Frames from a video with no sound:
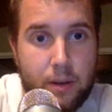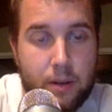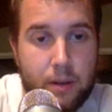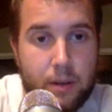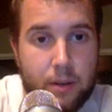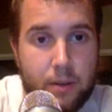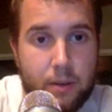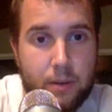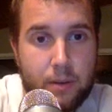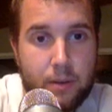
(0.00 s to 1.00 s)

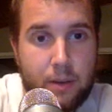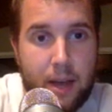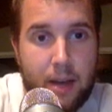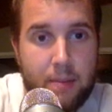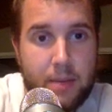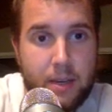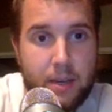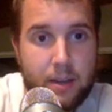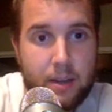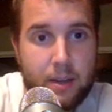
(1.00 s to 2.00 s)
go
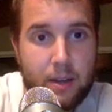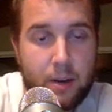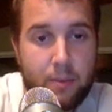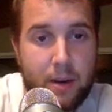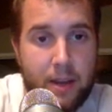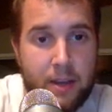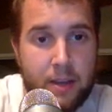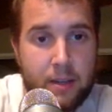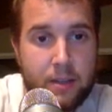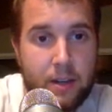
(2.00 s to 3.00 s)
enemy array
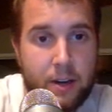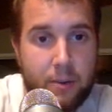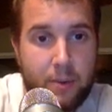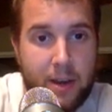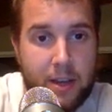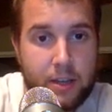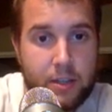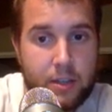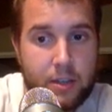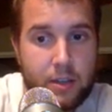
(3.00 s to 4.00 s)
dot erase,